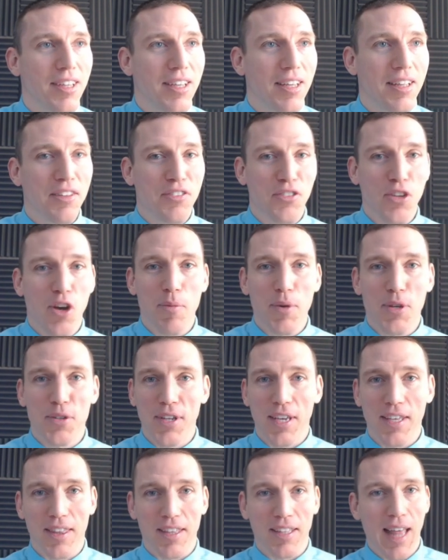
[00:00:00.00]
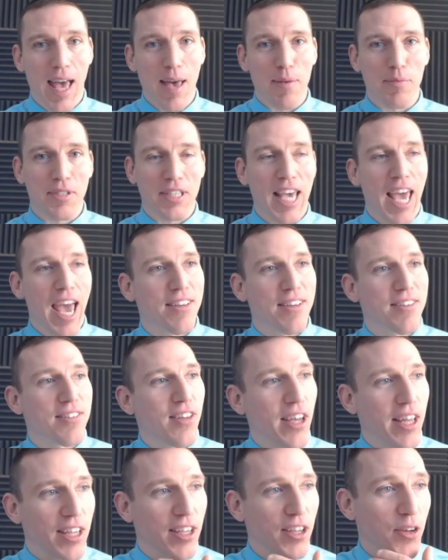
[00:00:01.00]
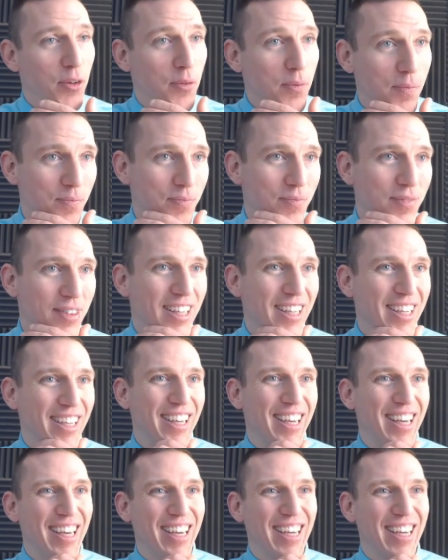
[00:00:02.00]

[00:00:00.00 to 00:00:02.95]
it's almost like the lab's gaslighting you.